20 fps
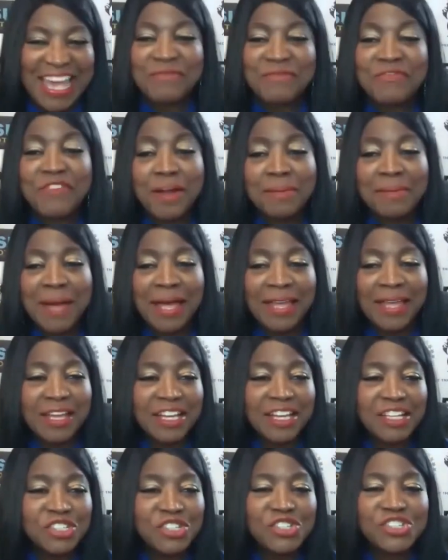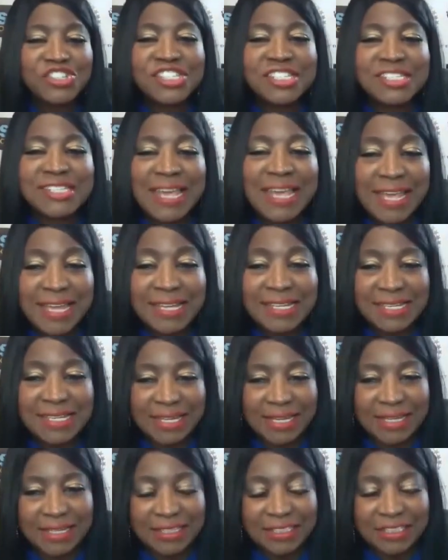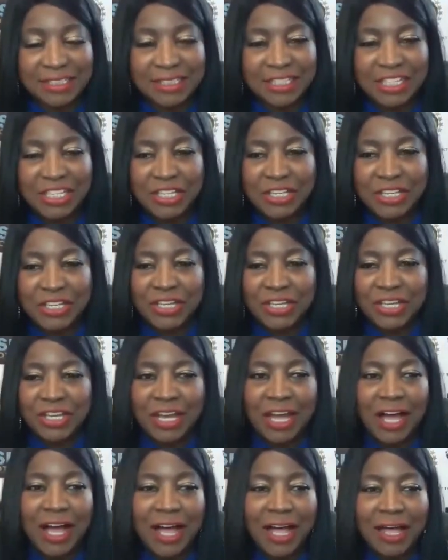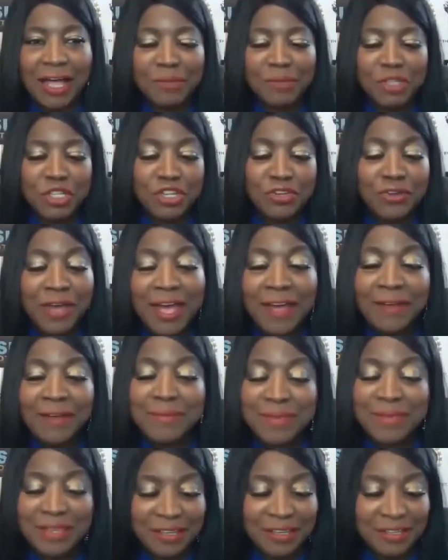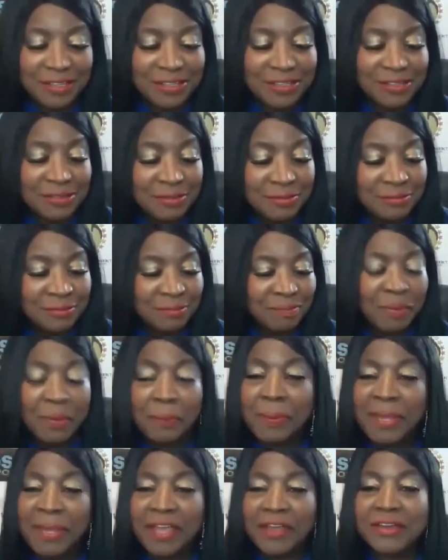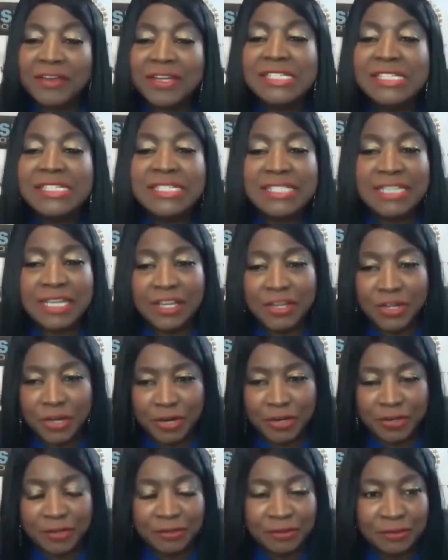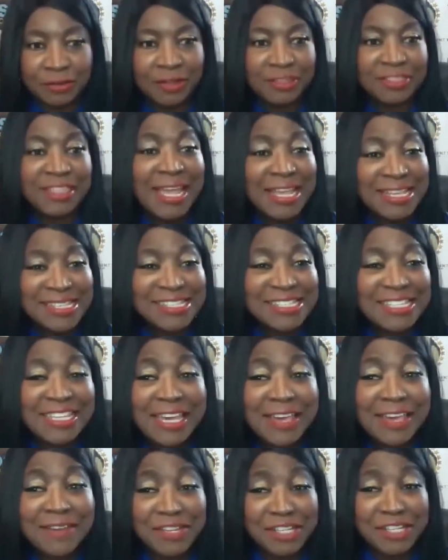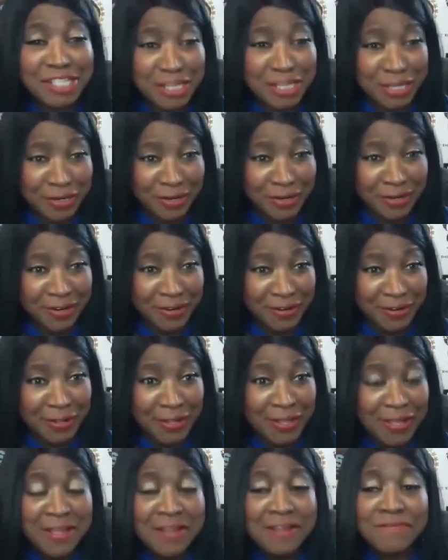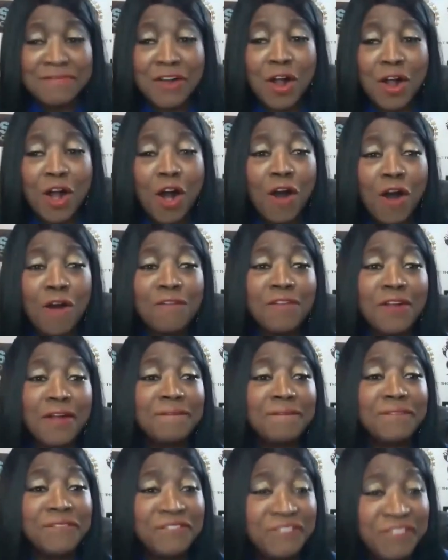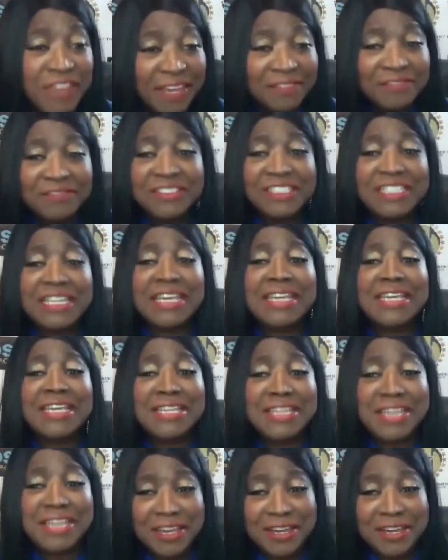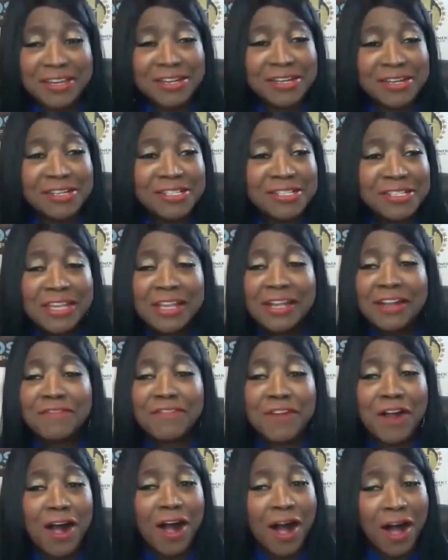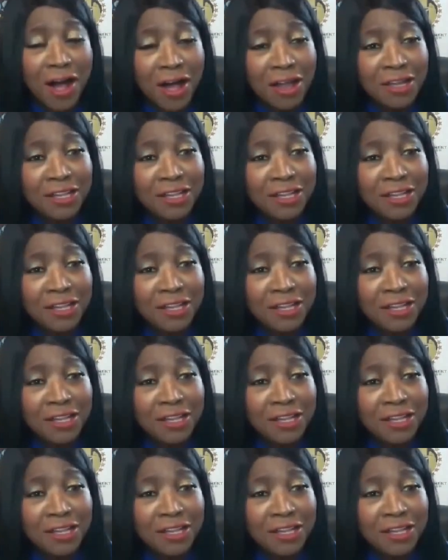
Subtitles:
From my understanding, you have been preparing dinner, Thanksgiving dinner, for over 50 years for all